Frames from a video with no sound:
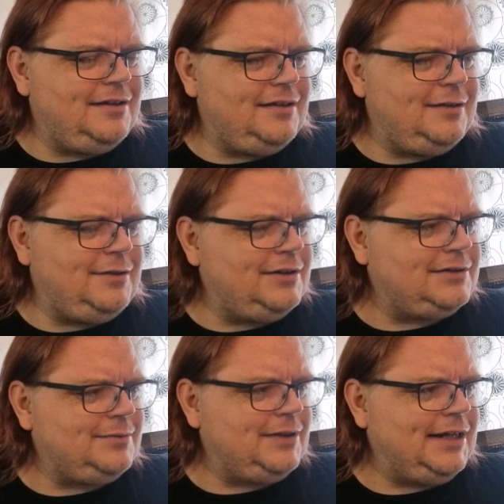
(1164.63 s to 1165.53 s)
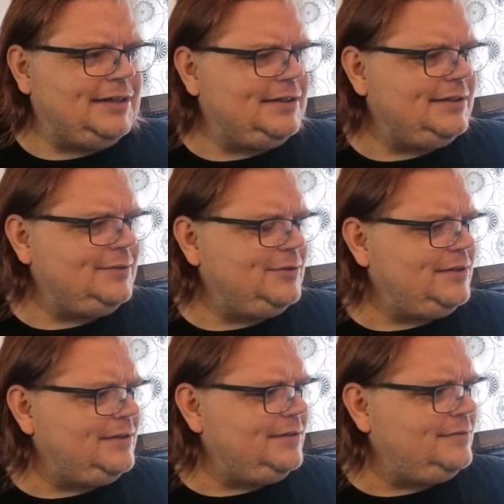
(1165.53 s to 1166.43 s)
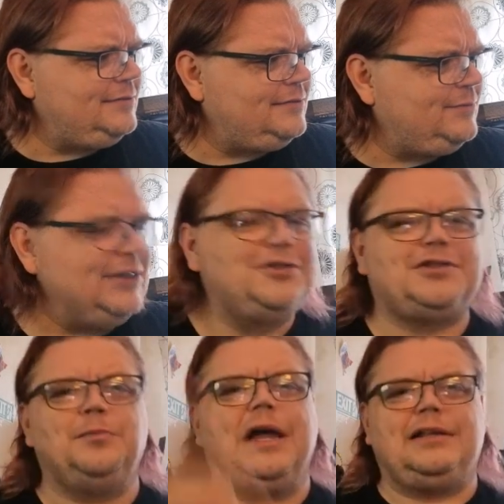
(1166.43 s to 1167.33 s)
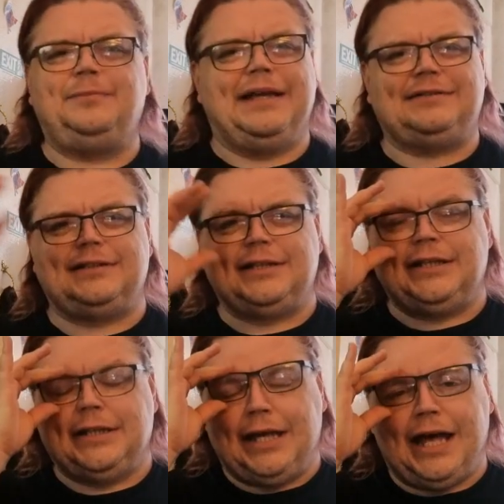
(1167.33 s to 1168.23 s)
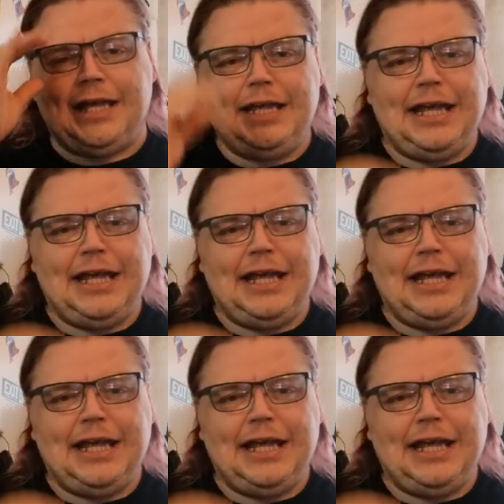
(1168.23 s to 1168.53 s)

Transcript: What's the word? Well, you just smell basically in the air,